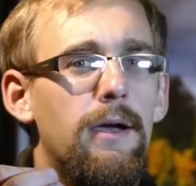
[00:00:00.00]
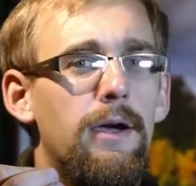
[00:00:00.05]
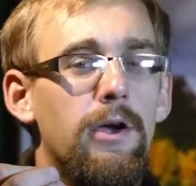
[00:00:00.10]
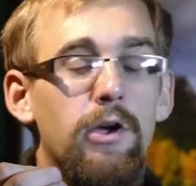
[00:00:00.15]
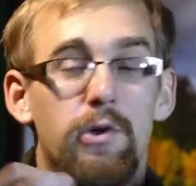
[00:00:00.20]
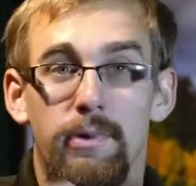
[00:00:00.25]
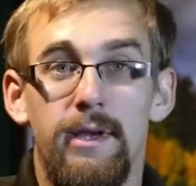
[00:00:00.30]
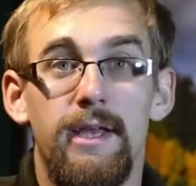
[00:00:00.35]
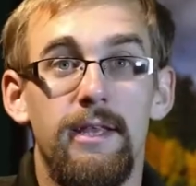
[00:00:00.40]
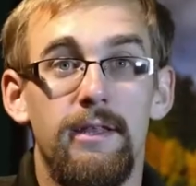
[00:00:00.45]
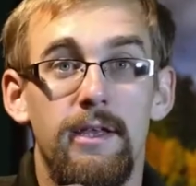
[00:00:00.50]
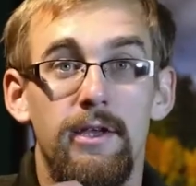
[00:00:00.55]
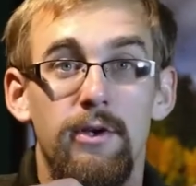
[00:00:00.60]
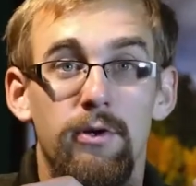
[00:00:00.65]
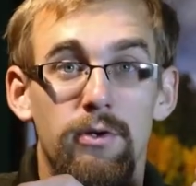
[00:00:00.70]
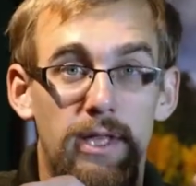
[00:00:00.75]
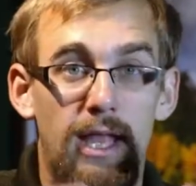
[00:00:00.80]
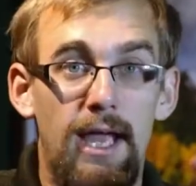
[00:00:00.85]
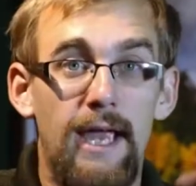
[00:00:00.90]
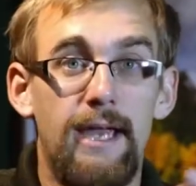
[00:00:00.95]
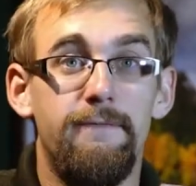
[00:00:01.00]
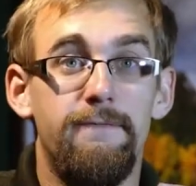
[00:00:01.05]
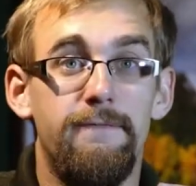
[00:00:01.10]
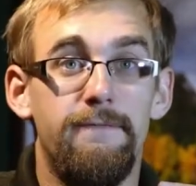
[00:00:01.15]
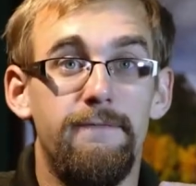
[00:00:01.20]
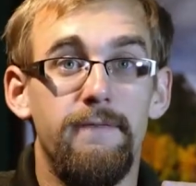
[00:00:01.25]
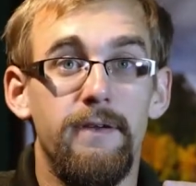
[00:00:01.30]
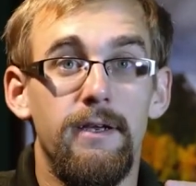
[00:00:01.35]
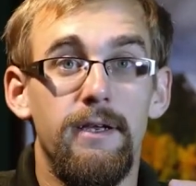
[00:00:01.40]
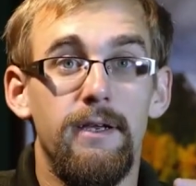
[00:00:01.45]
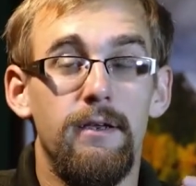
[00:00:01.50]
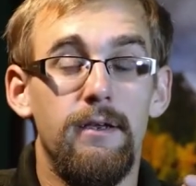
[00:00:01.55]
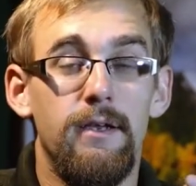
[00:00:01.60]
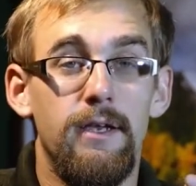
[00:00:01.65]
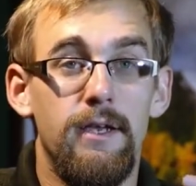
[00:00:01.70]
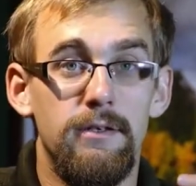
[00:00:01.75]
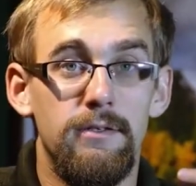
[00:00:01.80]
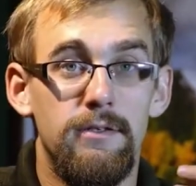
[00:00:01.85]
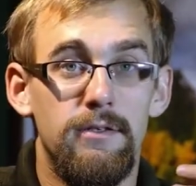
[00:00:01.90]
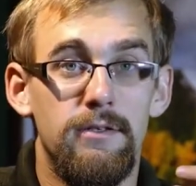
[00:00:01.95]
agree that your life
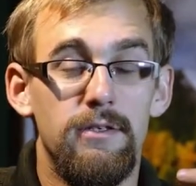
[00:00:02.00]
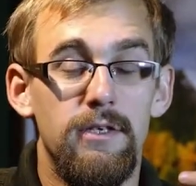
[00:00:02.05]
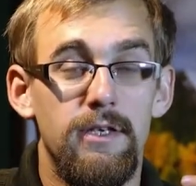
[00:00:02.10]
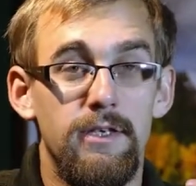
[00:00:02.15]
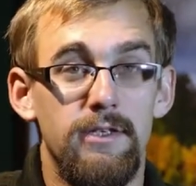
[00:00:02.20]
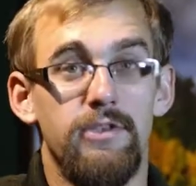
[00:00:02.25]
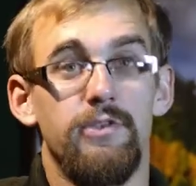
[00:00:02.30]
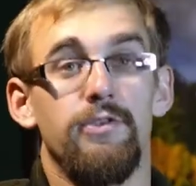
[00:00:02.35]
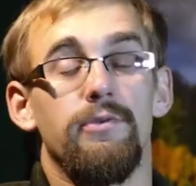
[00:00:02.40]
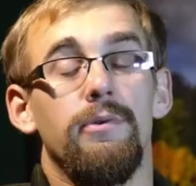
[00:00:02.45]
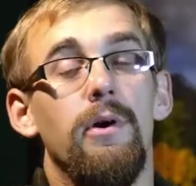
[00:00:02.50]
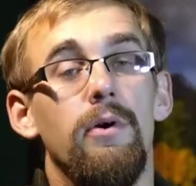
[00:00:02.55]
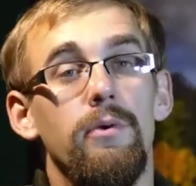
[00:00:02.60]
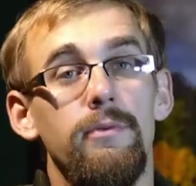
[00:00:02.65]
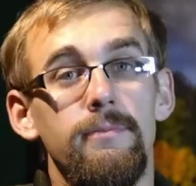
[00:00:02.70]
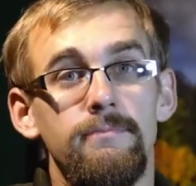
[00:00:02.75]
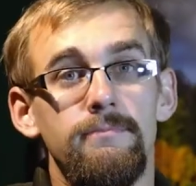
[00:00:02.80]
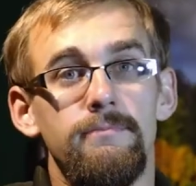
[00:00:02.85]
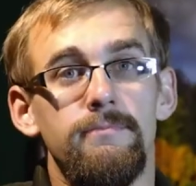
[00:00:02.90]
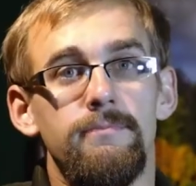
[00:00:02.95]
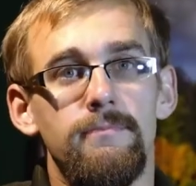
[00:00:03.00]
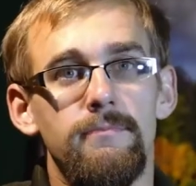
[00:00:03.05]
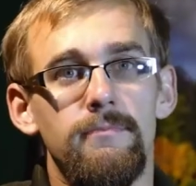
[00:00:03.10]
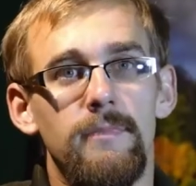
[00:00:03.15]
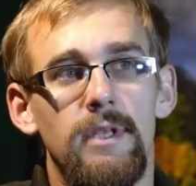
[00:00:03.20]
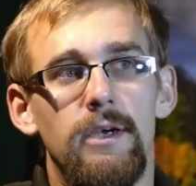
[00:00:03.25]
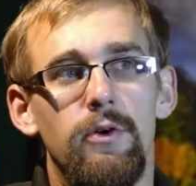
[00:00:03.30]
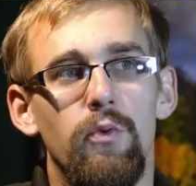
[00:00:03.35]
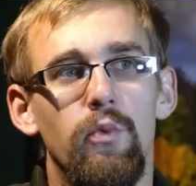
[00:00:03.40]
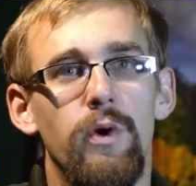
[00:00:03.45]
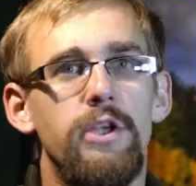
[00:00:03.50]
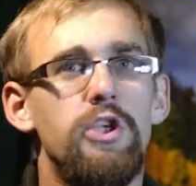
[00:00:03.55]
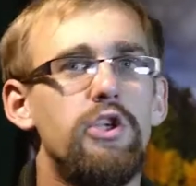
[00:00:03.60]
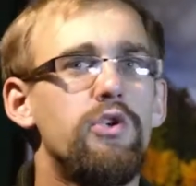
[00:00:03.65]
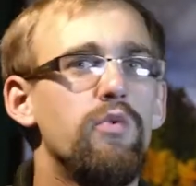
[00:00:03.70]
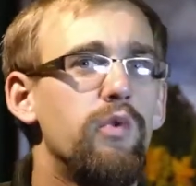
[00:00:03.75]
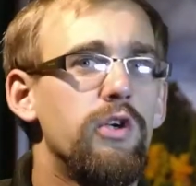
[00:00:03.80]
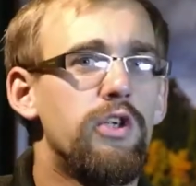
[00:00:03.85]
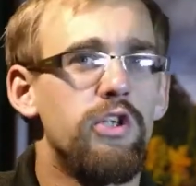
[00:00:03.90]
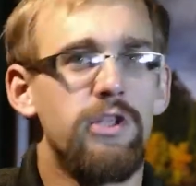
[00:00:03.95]
is your own,
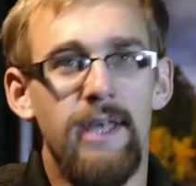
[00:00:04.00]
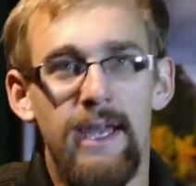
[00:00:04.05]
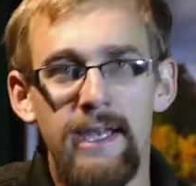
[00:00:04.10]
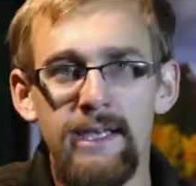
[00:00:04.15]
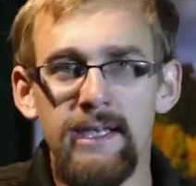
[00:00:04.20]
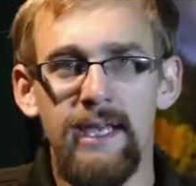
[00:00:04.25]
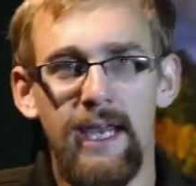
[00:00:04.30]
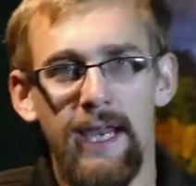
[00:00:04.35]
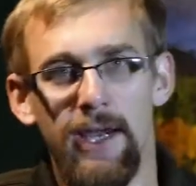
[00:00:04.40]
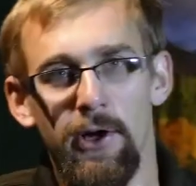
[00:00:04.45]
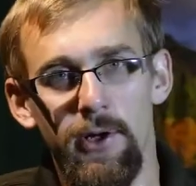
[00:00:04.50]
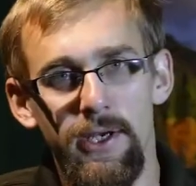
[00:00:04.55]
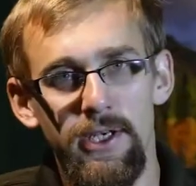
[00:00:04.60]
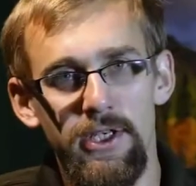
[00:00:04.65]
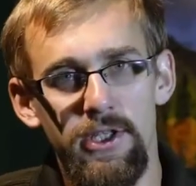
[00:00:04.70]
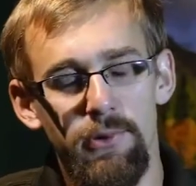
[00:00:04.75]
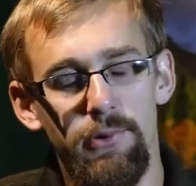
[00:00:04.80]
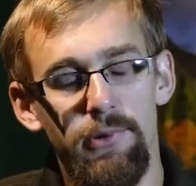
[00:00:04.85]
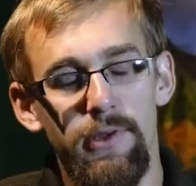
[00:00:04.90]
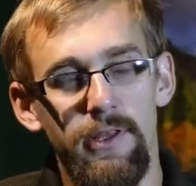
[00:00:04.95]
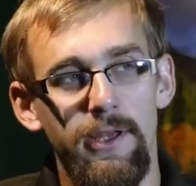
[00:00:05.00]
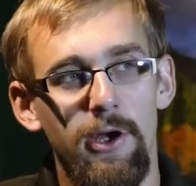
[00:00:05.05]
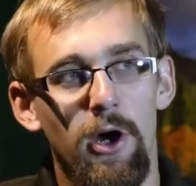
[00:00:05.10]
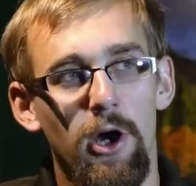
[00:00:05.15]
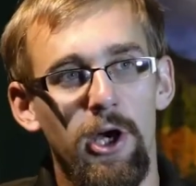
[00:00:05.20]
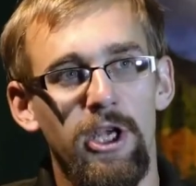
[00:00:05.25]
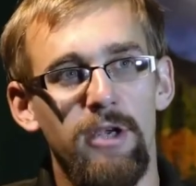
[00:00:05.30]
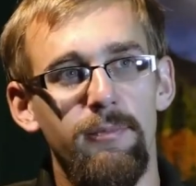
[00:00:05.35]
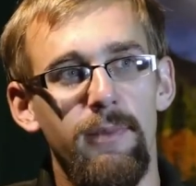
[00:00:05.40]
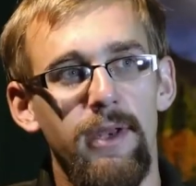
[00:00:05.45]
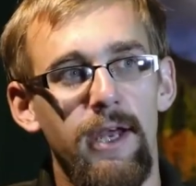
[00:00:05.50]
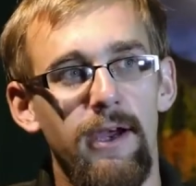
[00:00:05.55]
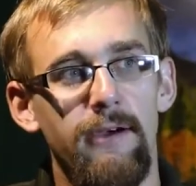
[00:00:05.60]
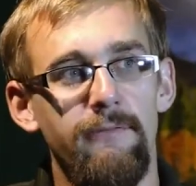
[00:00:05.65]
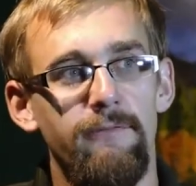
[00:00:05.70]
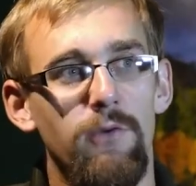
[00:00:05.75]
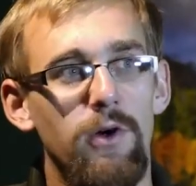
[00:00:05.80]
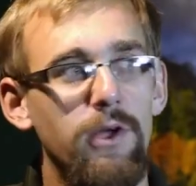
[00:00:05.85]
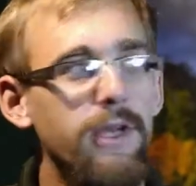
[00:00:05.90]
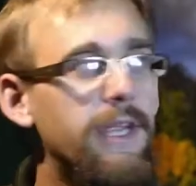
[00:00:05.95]
which then carries through the argument
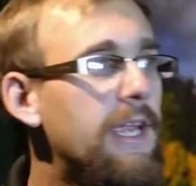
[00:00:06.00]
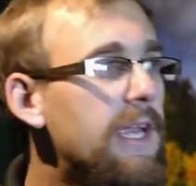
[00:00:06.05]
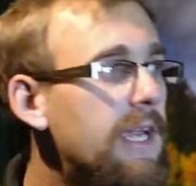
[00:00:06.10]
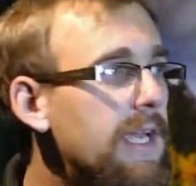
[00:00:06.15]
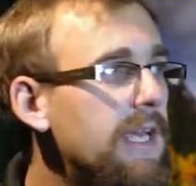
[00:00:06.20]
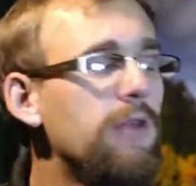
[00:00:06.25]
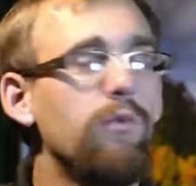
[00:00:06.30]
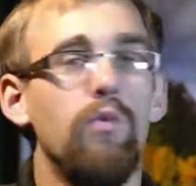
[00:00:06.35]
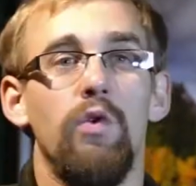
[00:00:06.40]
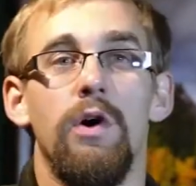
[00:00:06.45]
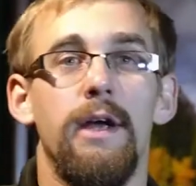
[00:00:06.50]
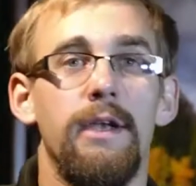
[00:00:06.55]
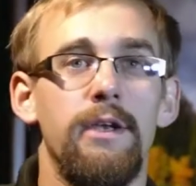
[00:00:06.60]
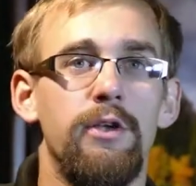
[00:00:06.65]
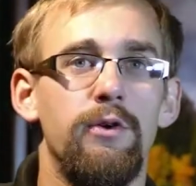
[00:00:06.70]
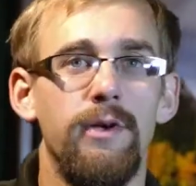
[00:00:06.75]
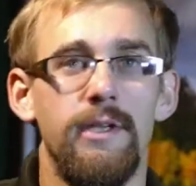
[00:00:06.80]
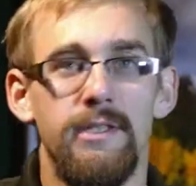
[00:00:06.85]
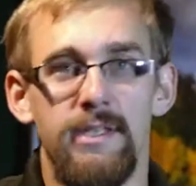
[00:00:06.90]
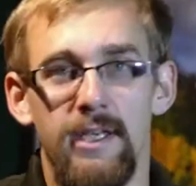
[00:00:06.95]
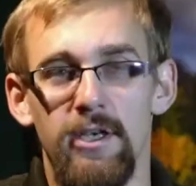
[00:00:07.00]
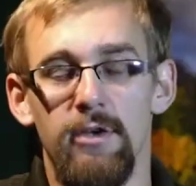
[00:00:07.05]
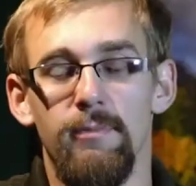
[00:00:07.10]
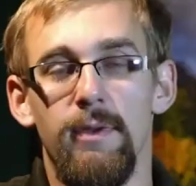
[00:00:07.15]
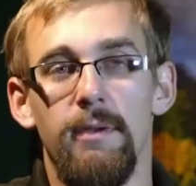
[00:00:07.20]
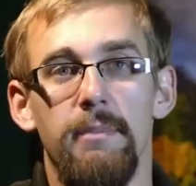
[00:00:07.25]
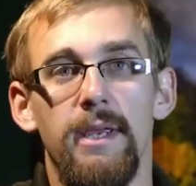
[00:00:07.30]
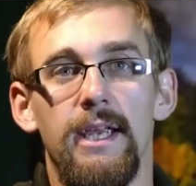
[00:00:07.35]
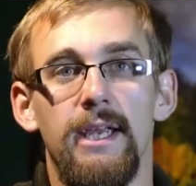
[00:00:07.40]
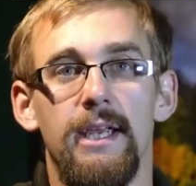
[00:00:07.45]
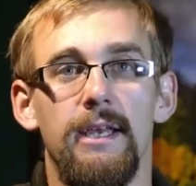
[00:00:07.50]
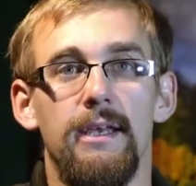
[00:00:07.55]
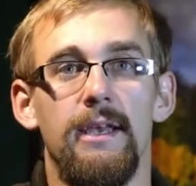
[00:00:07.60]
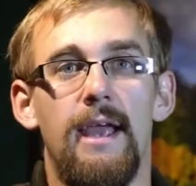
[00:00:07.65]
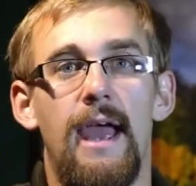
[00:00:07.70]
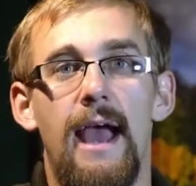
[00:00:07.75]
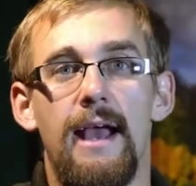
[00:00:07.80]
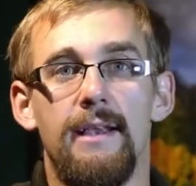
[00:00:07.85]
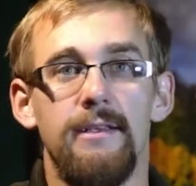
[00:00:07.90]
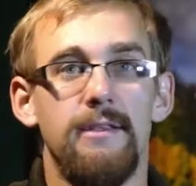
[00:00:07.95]
of, well, anyone who is a human
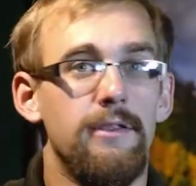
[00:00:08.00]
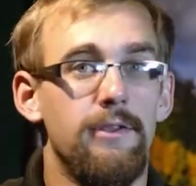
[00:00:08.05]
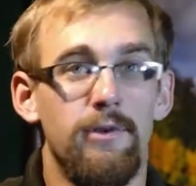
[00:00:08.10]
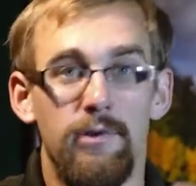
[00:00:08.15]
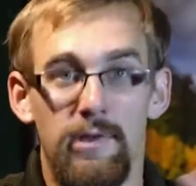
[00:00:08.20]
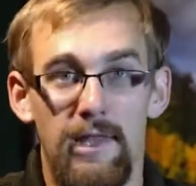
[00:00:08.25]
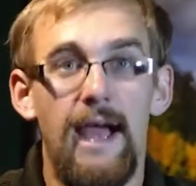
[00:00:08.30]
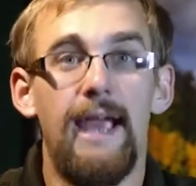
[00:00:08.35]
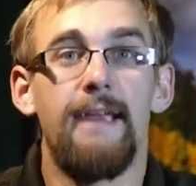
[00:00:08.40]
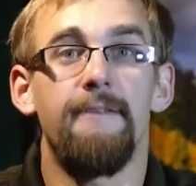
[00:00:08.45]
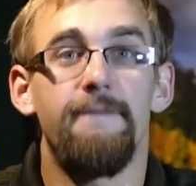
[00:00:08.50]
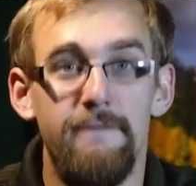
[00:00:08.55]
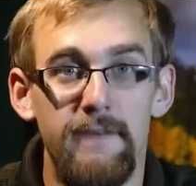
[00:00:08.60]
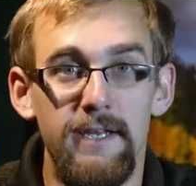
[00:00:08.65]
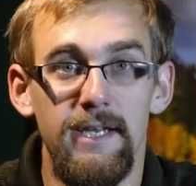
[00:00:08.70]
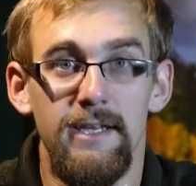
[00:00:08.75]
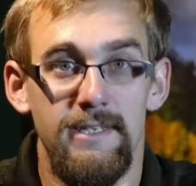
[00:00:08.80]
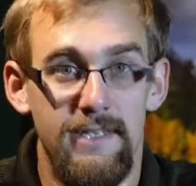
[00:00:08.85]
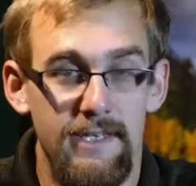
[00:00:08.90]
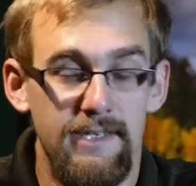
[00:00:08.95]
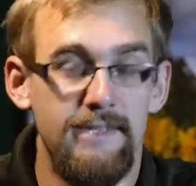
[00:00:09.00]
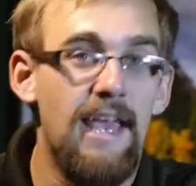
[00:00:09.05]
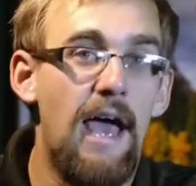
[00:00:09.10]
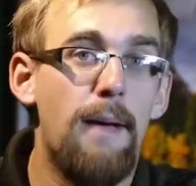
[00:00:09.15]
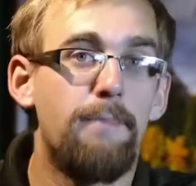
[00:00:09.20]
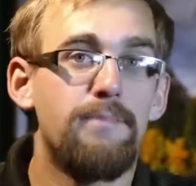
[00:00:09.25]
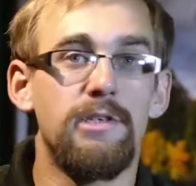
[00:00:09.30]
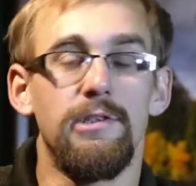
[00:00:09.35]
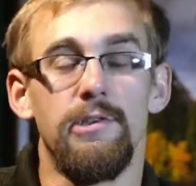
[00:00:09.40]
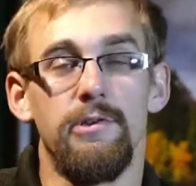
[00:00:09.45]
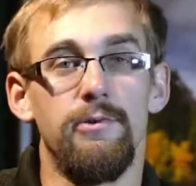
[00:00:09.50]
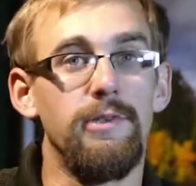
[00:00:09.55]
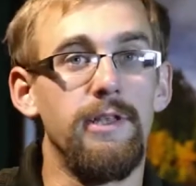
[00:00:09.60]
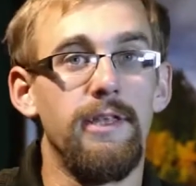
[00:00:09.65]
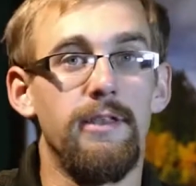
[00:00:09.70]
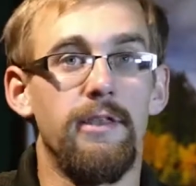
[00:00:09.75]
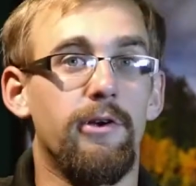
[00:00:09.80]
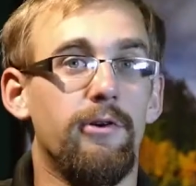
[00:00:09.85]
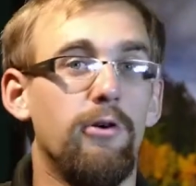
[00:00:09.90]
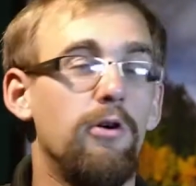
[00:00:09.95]
being, their life is
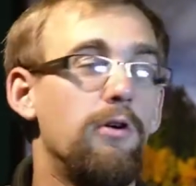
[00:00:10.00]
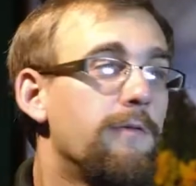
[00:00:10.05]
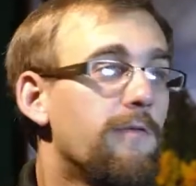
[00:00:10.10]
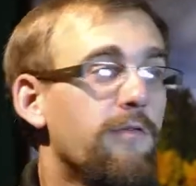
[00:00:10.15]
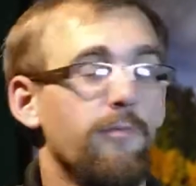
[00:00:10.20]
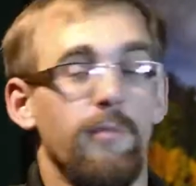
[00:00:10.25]
absolutely their own.